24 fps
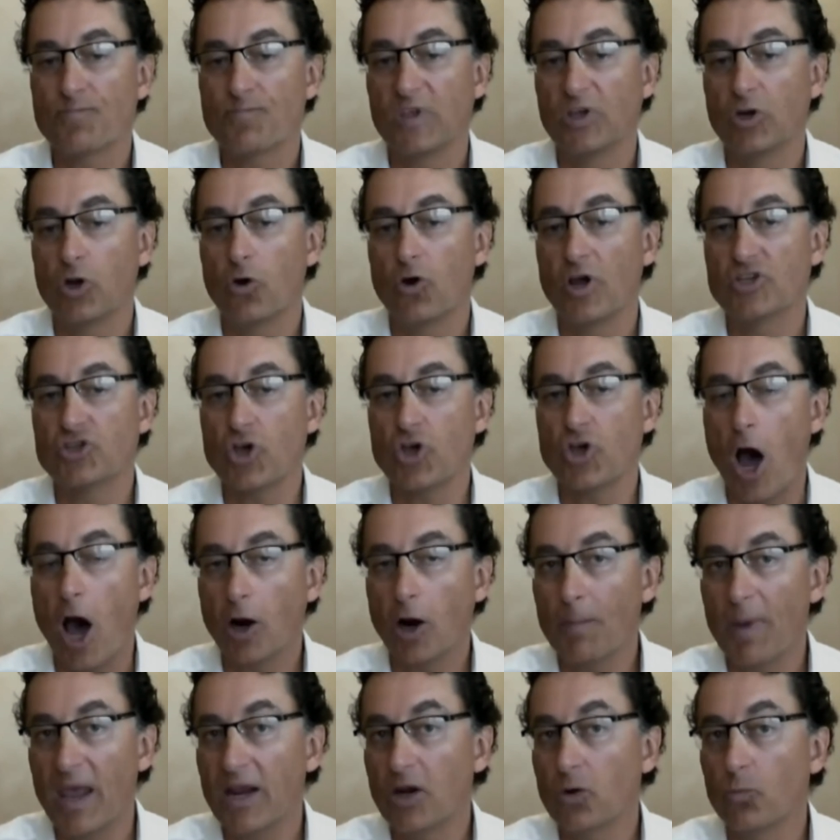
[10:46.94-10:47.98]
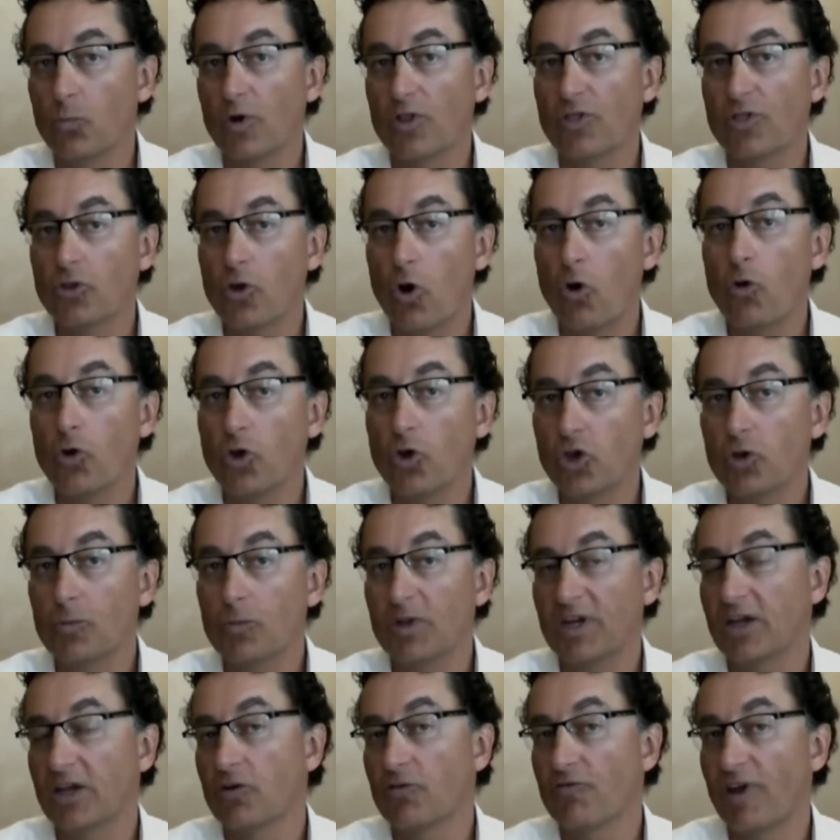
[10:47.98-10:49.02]
it's automated with no
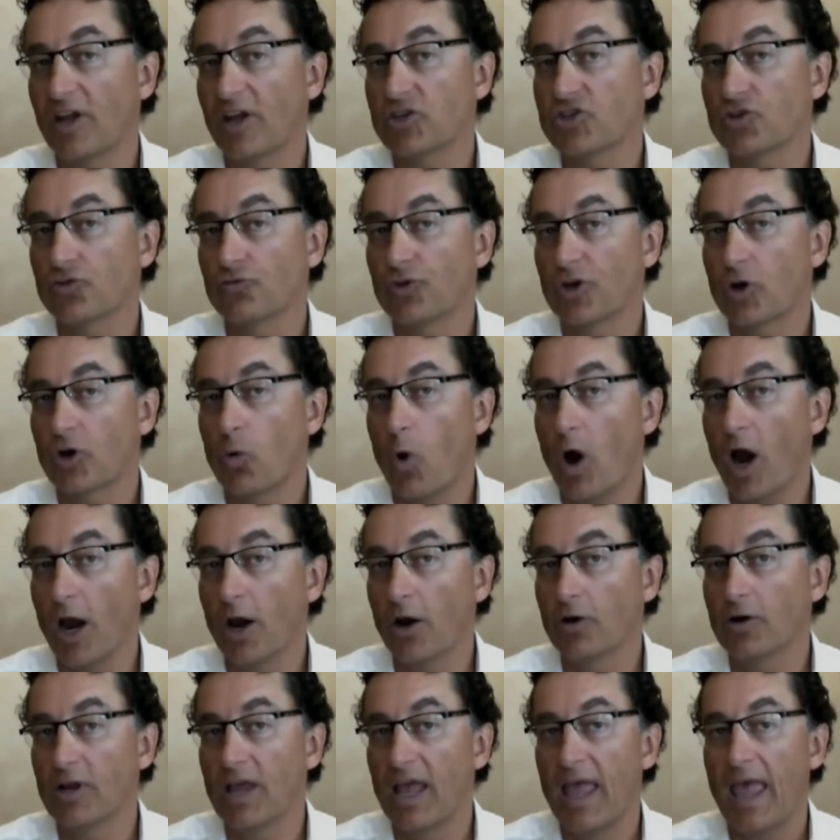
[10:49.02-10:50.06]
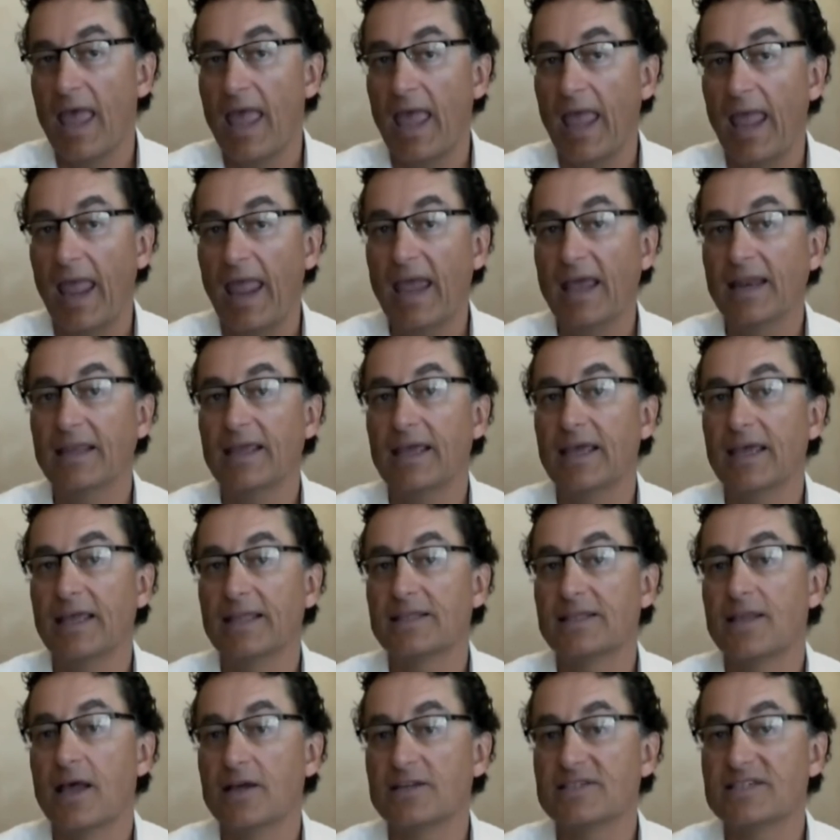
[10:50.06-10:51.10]
human intervention required, and
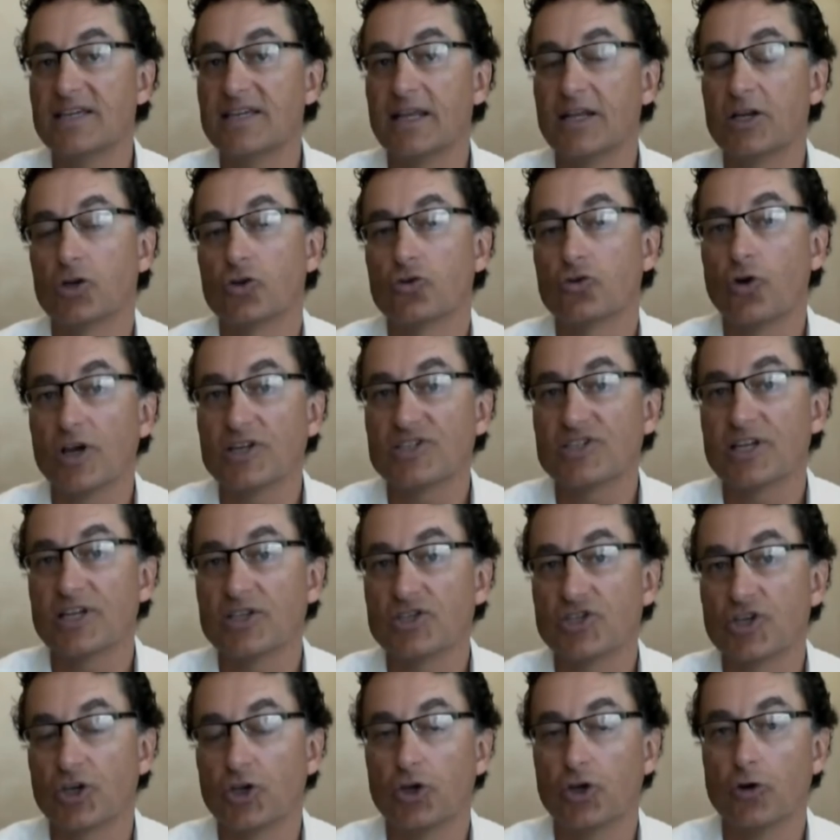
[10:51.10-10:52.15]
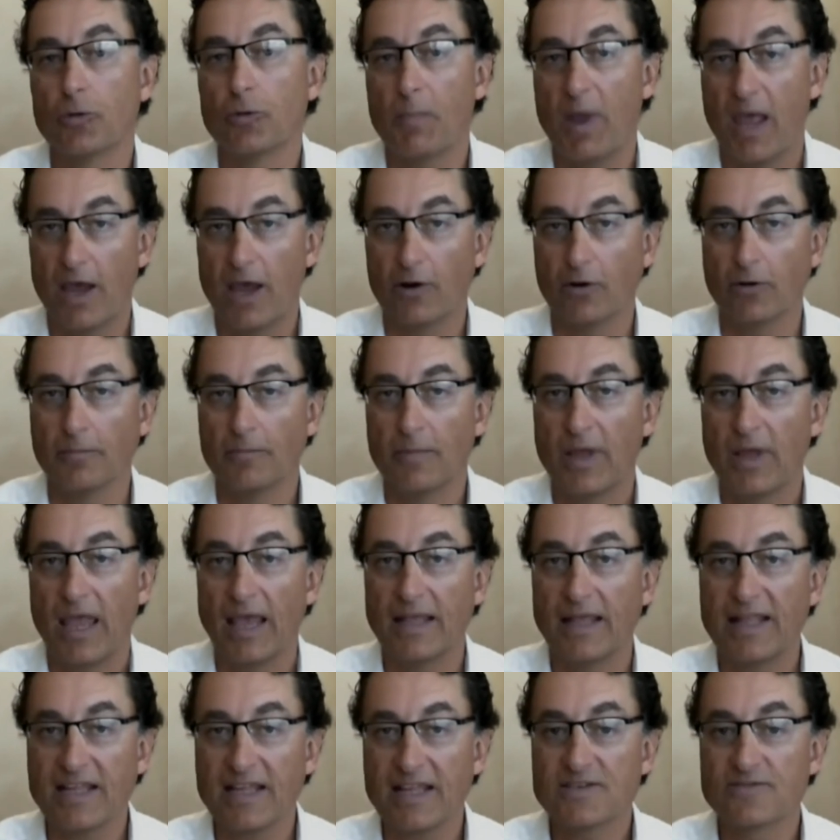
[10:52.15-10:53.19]
it does it in a trusted, secure manner.
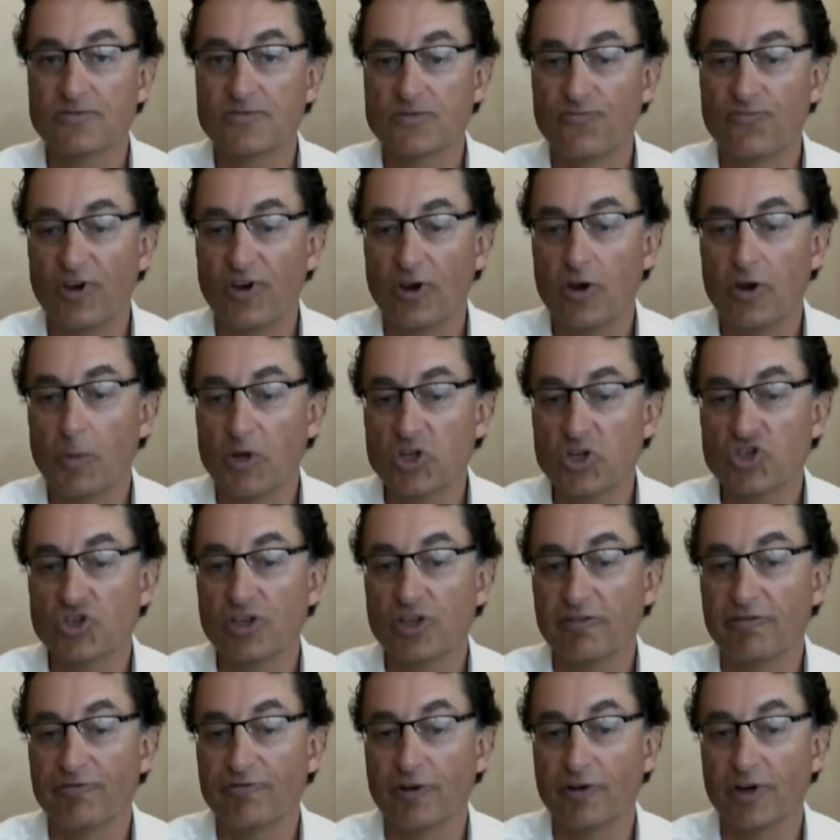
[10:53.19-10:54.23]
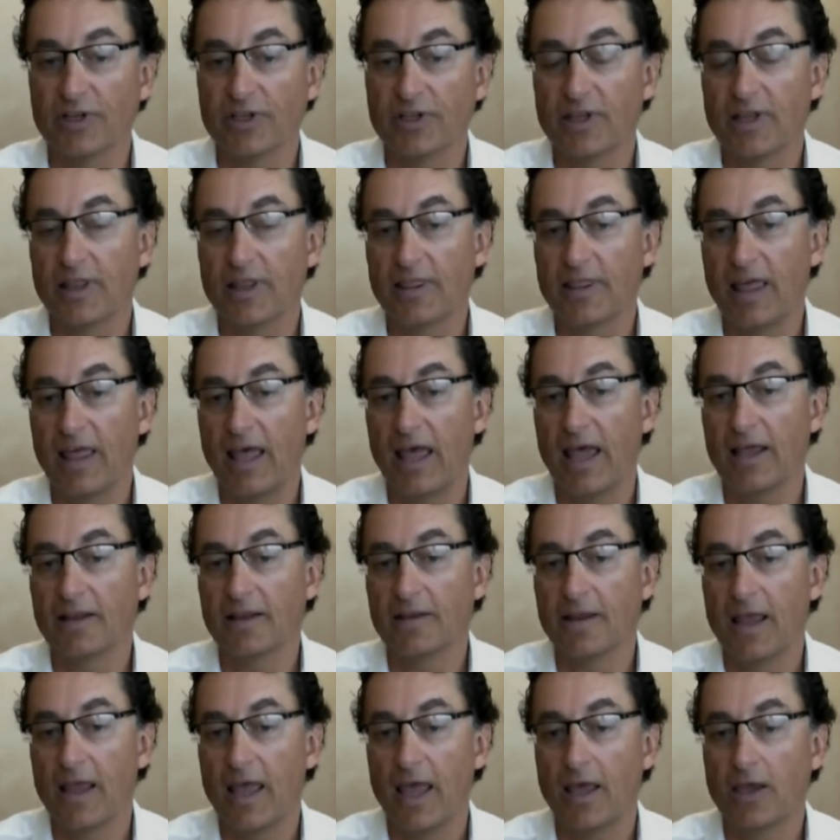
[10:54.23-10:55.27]
And that's very much different
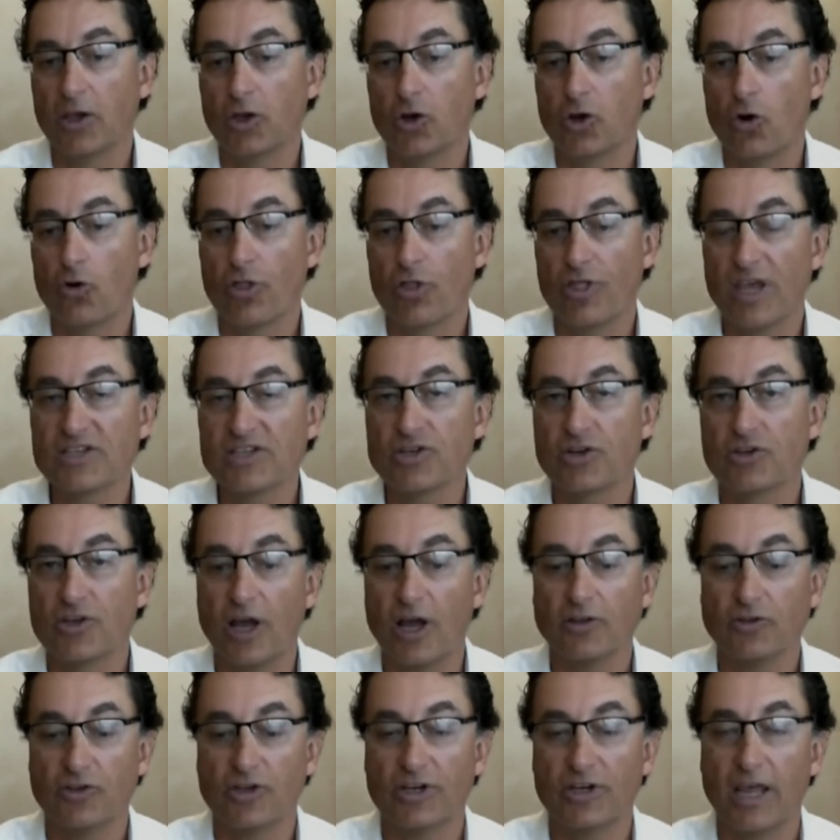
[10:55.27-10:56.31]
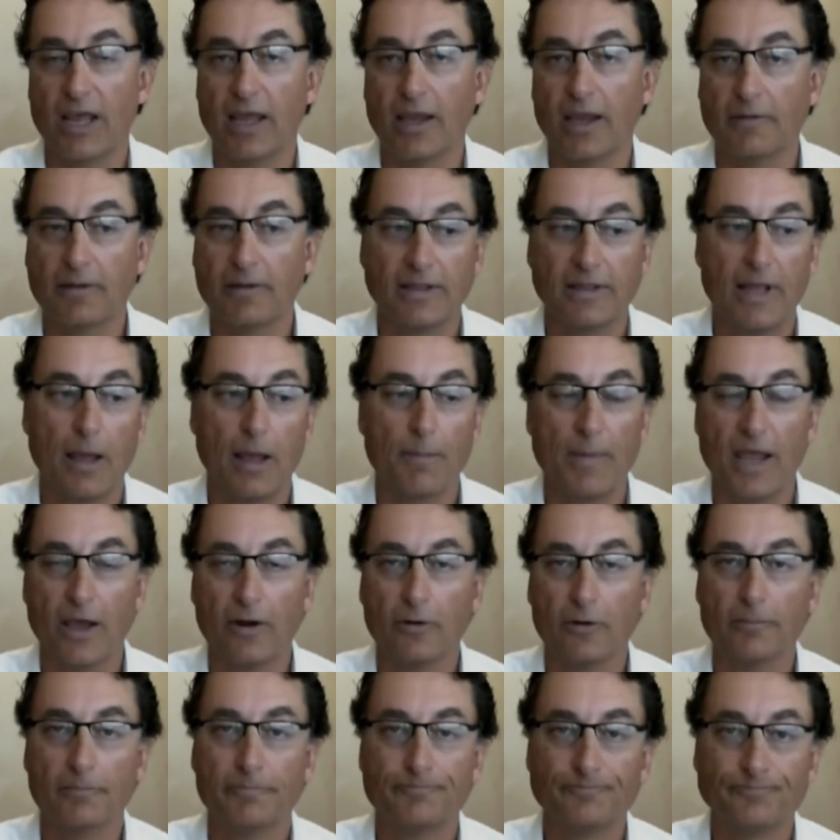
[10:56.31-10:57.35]
than things are done today in that
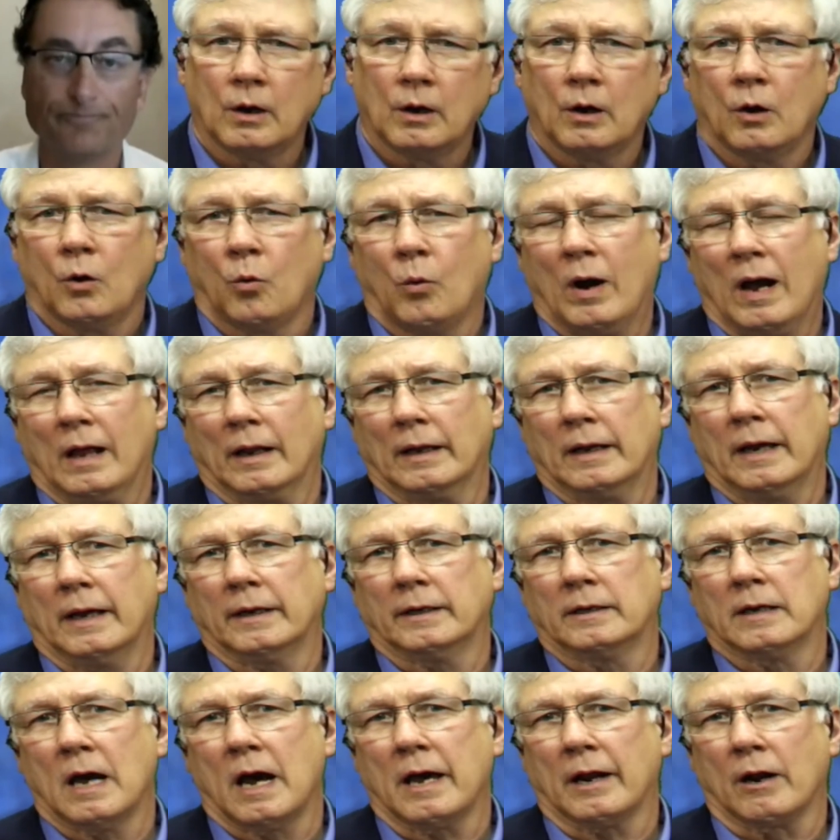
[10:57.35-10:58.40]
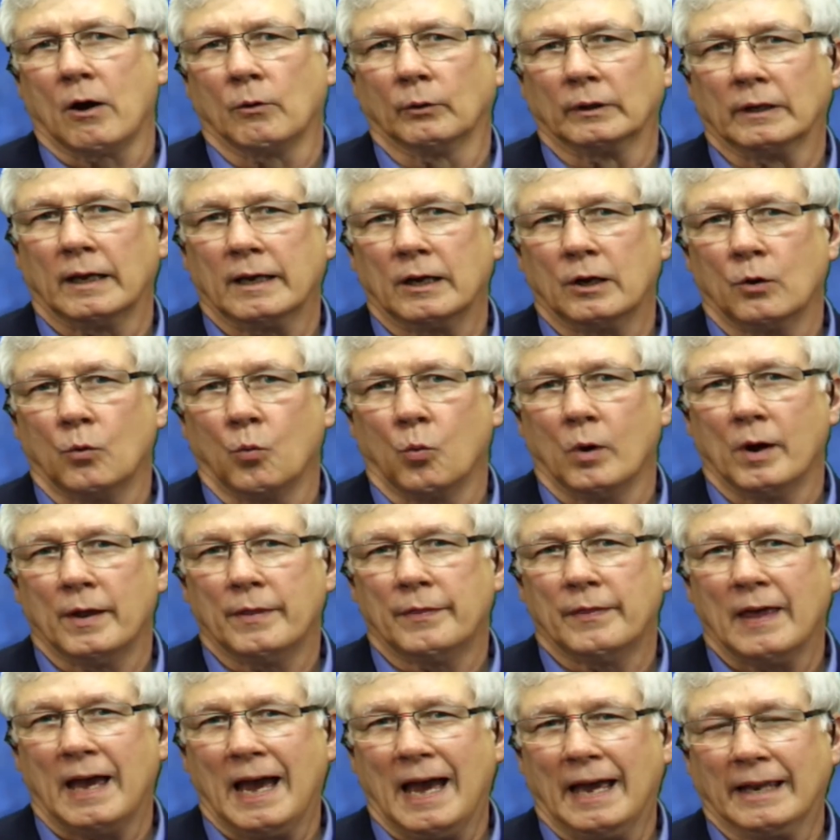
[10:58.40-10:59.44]
manner. Well, and not only
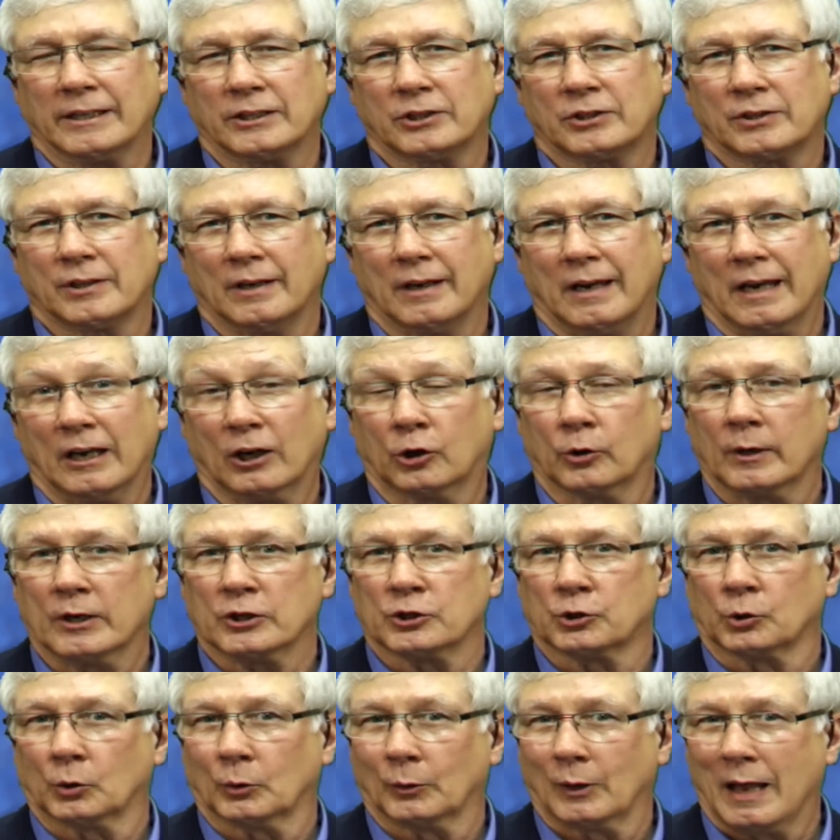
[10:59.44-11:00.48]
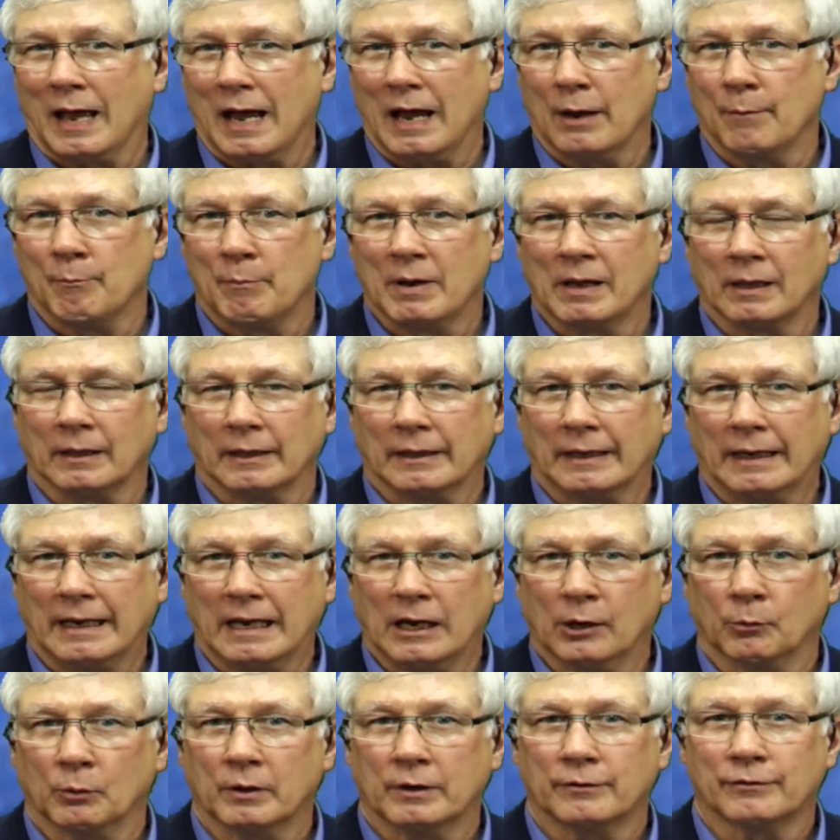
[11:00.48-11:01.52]
would that increase the
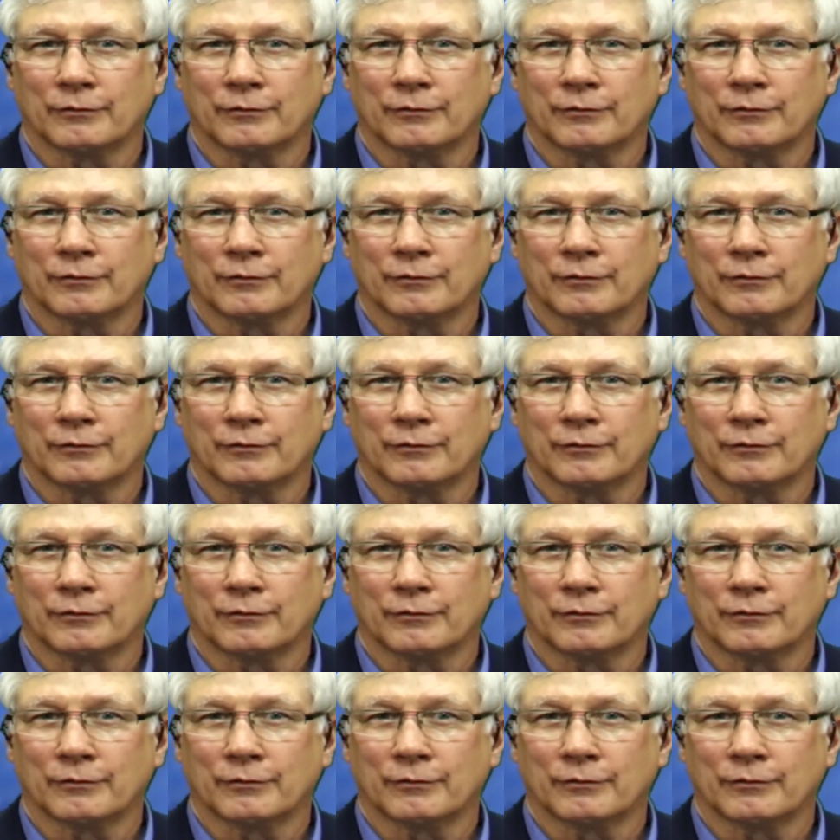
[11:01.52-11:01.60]
reliability, it would